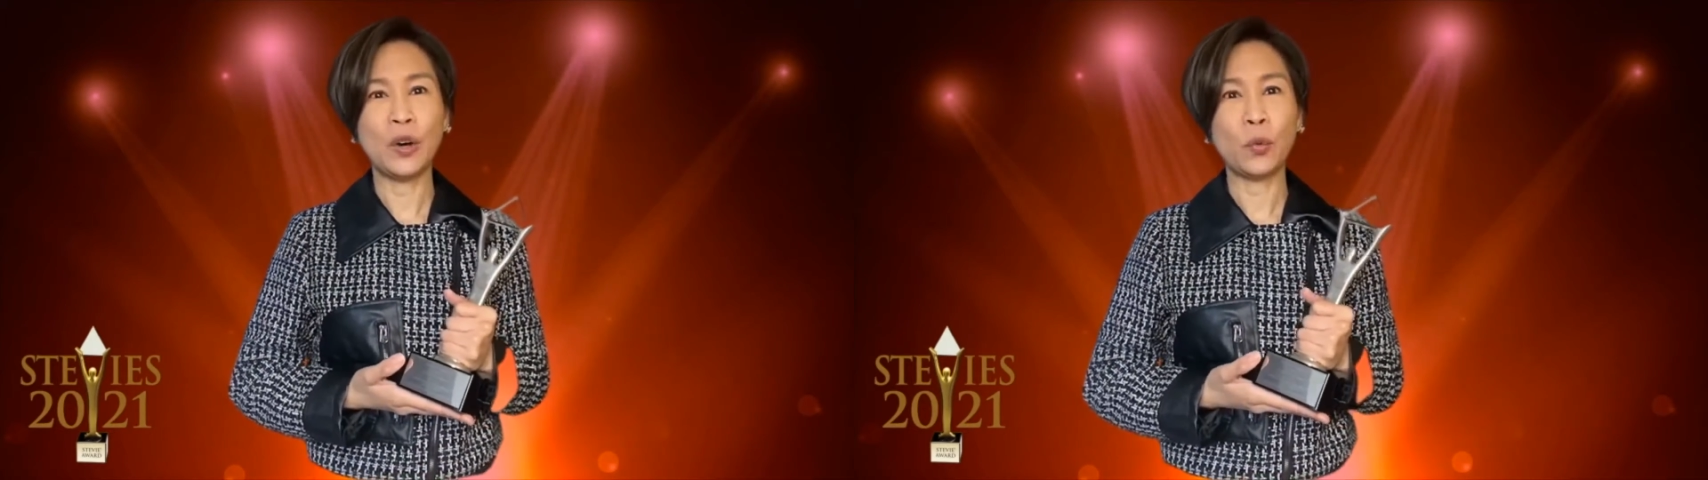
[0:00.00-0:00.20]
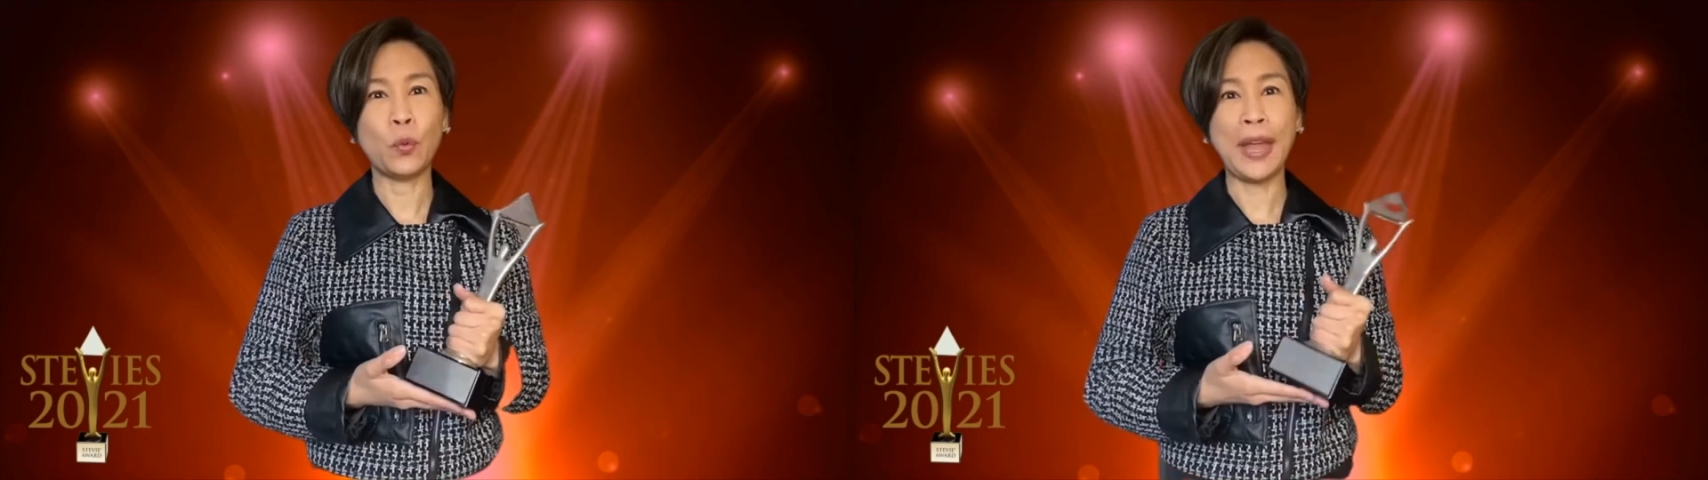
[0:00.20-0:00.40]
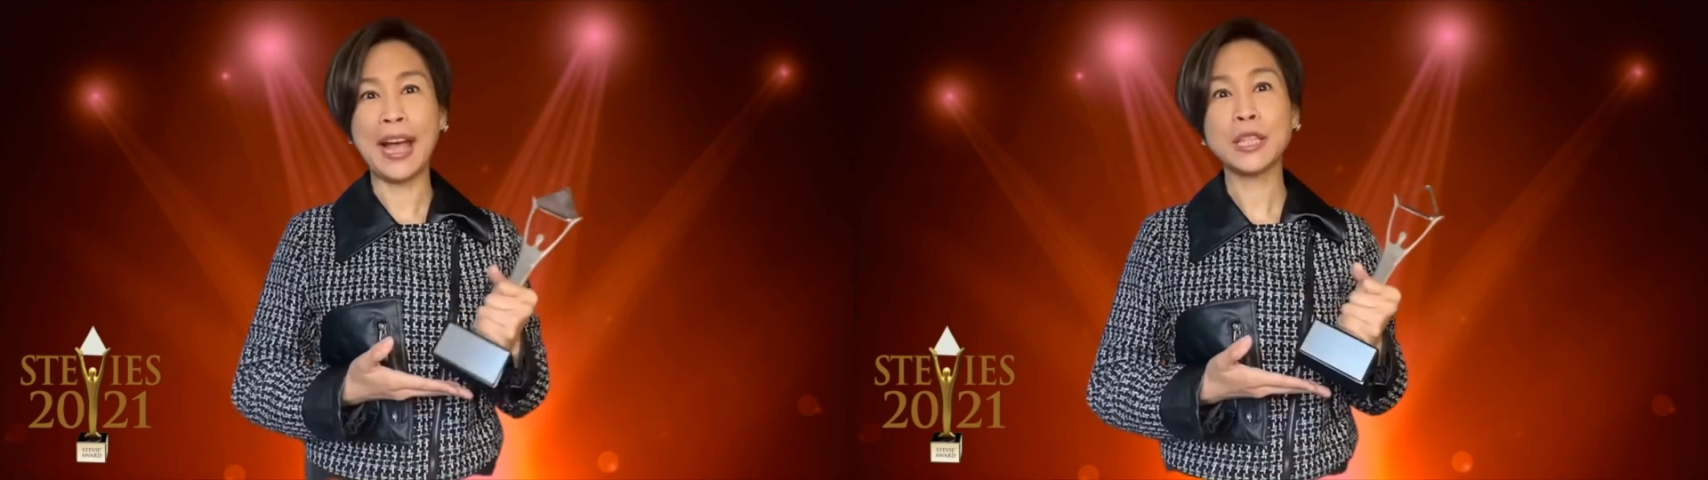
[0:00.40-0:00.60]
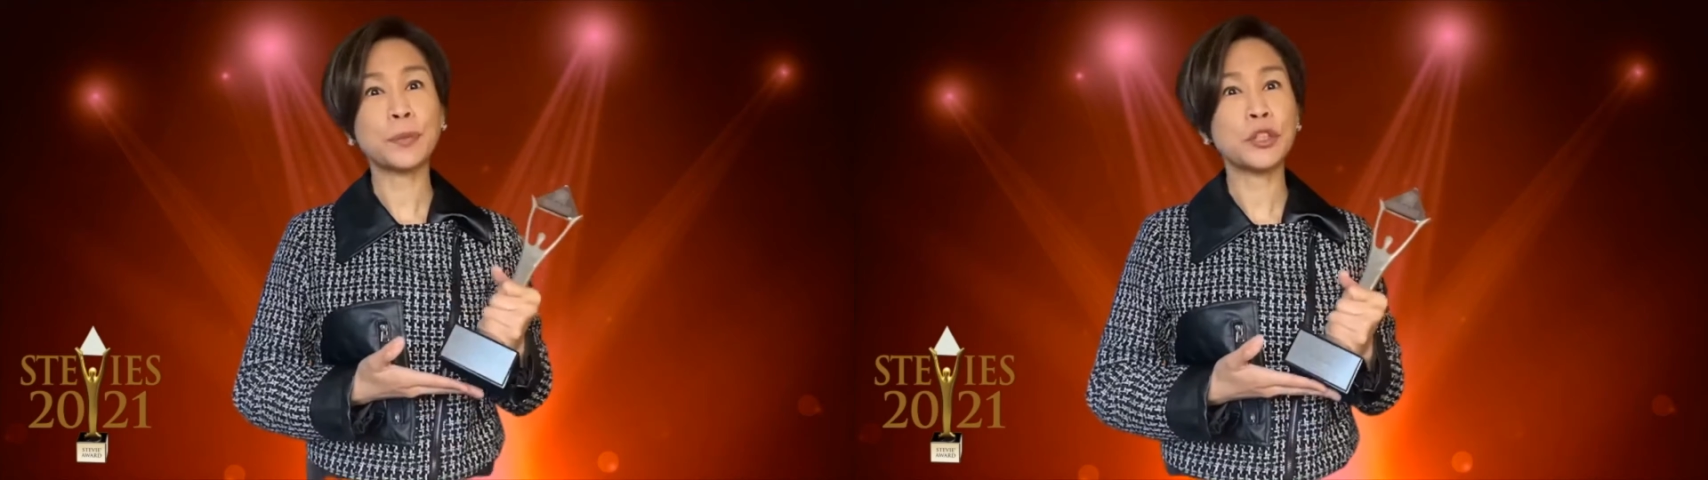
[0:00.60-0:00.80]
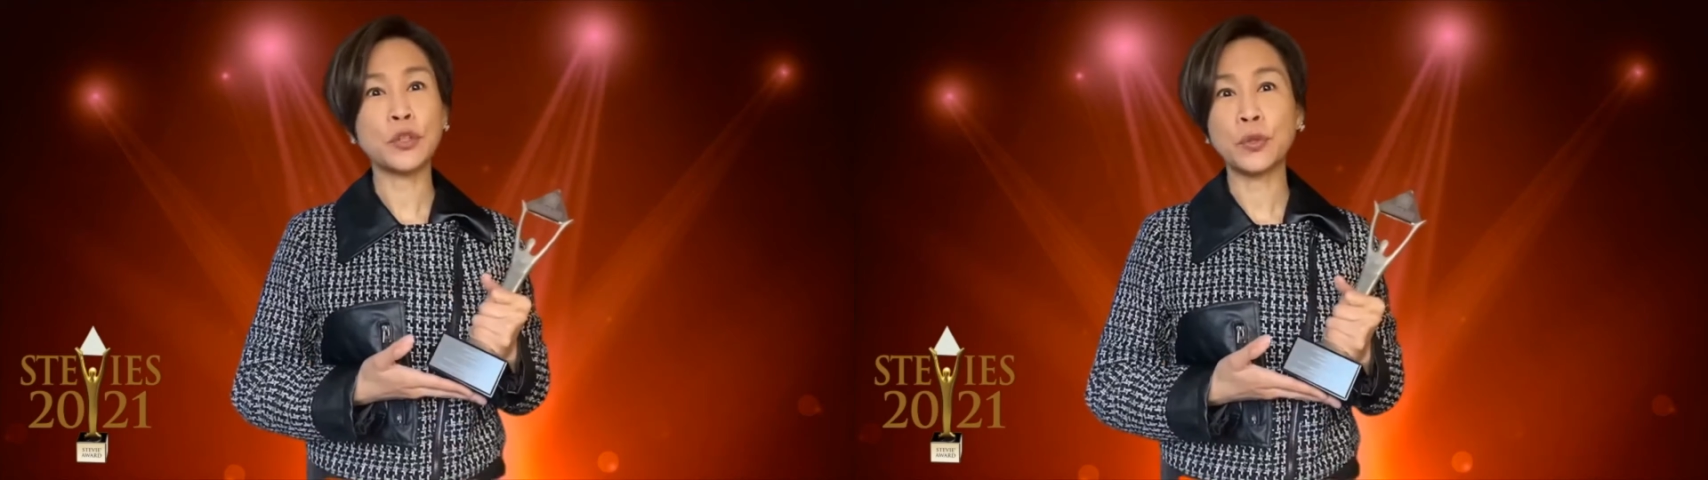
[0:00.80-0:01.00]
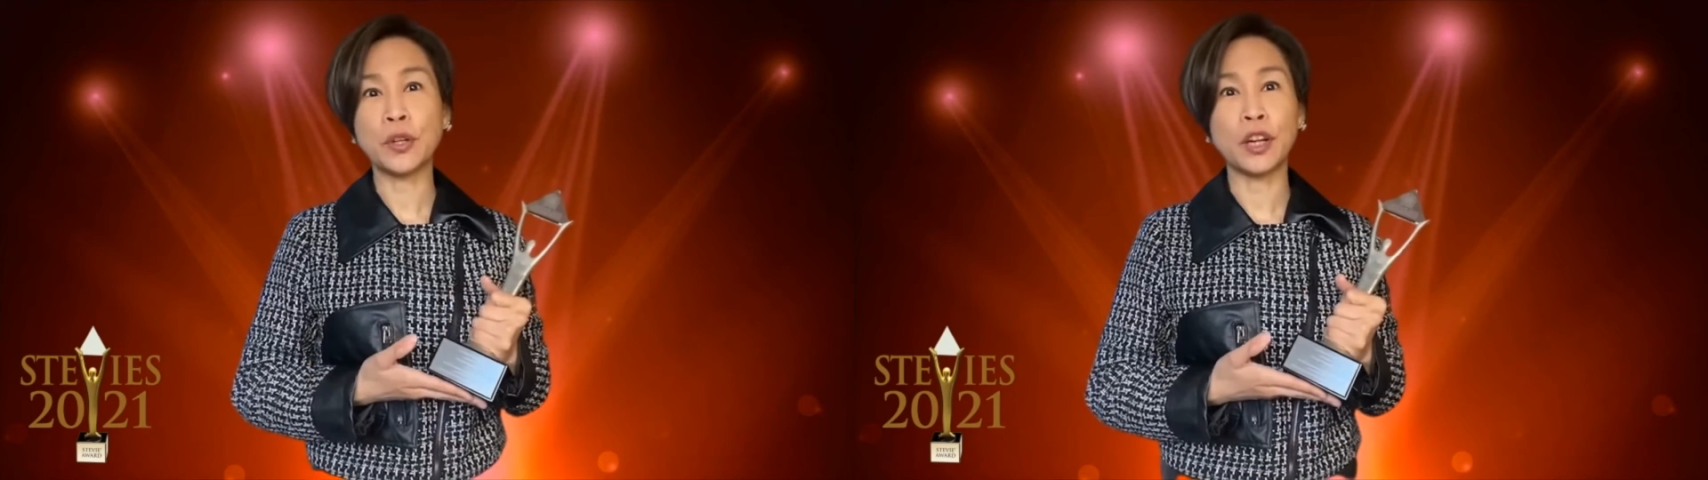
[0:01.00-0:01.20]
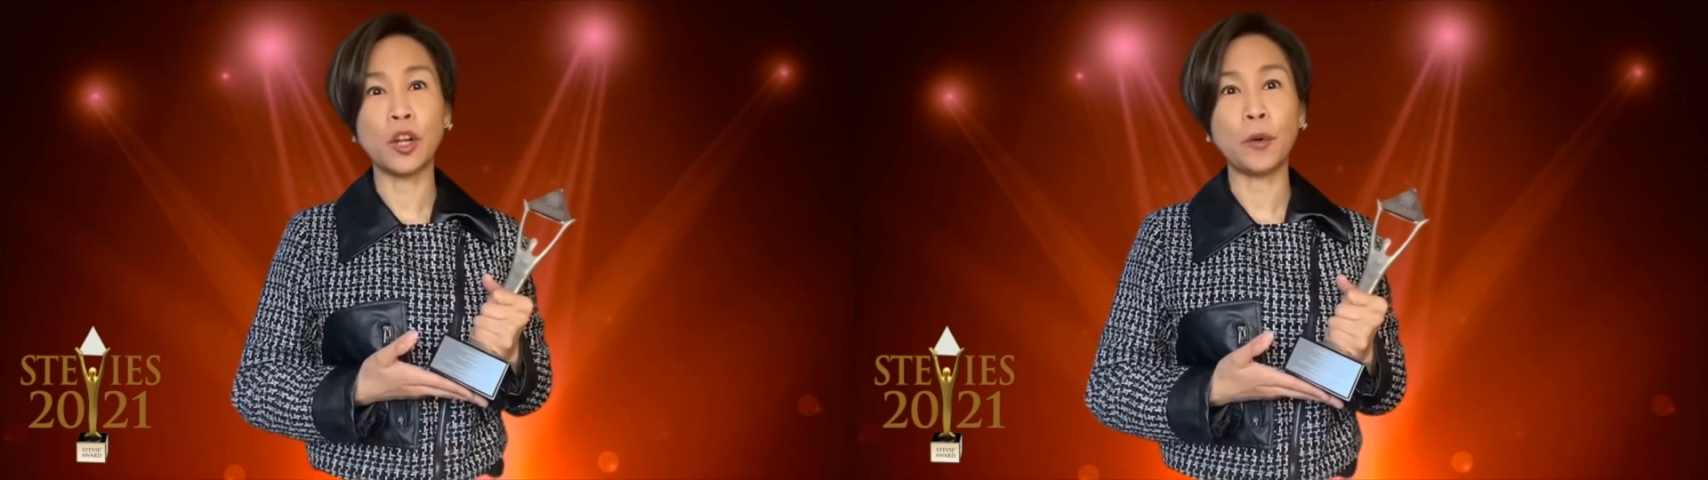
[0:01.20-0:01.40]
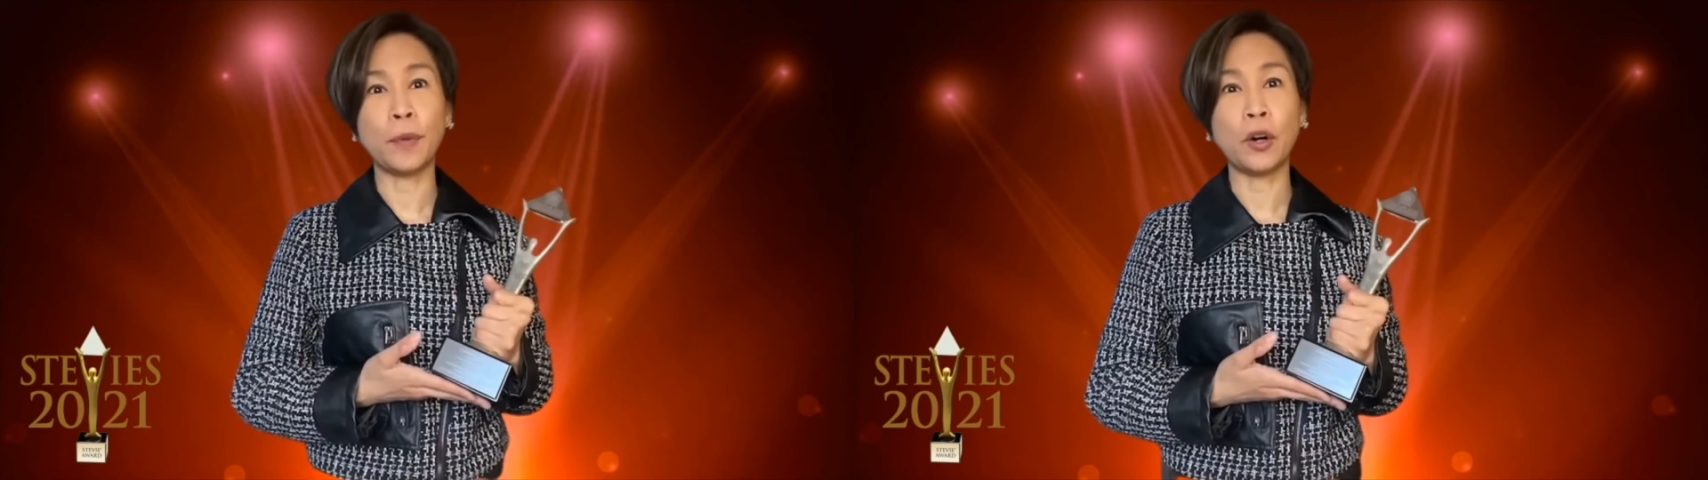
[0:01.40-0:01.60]
We export to
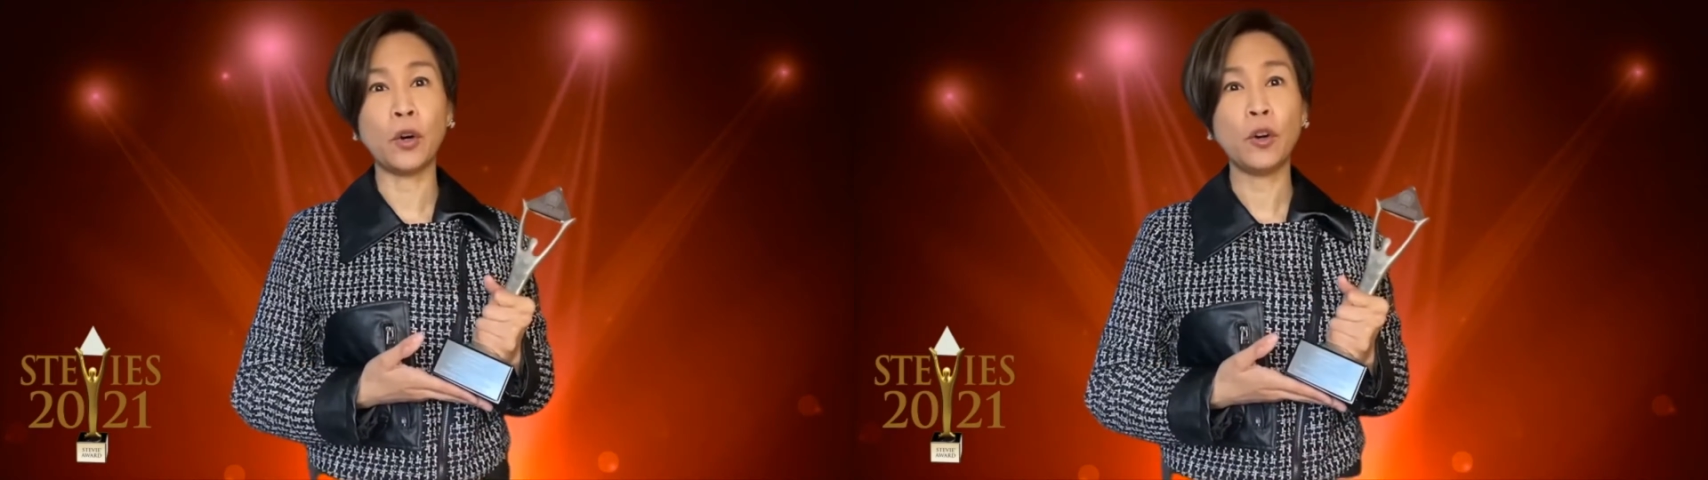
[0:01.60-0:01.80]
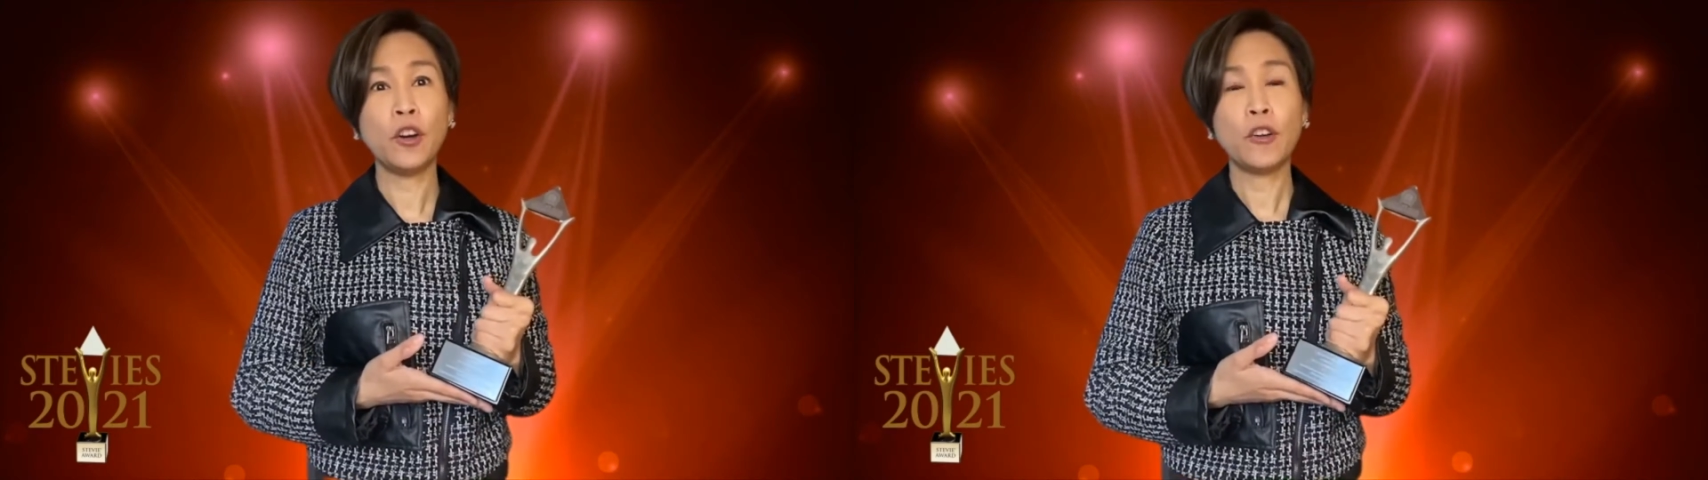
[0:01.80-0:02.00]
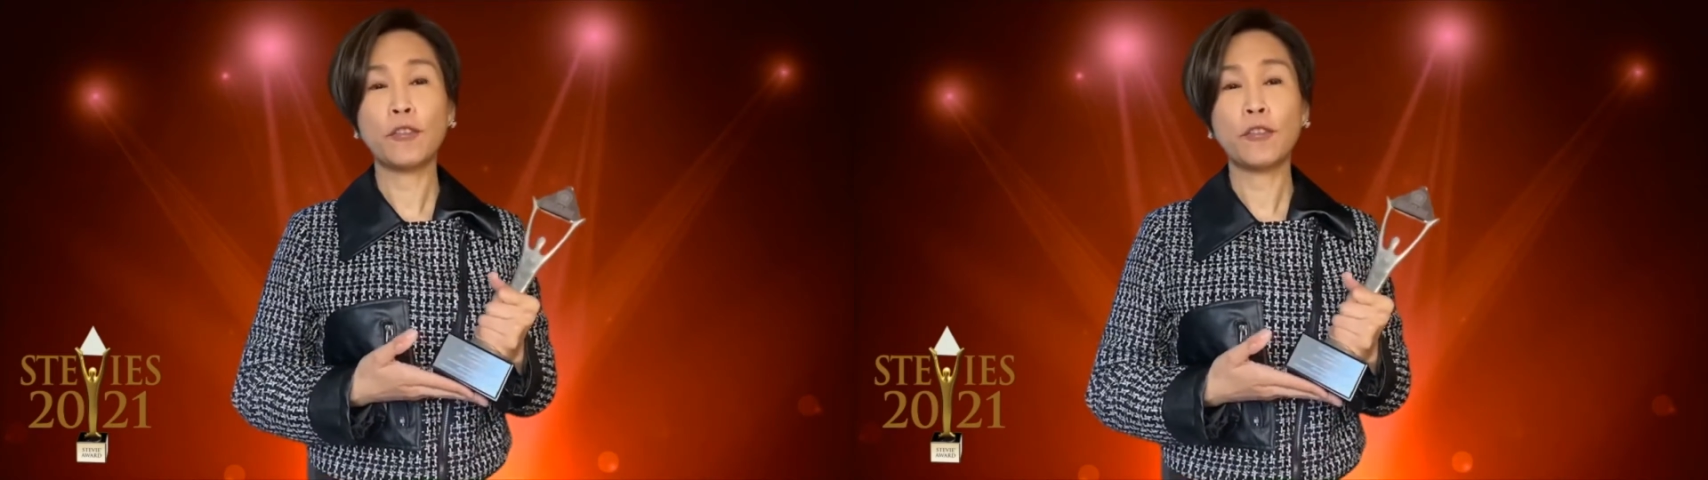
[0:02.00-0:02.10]
global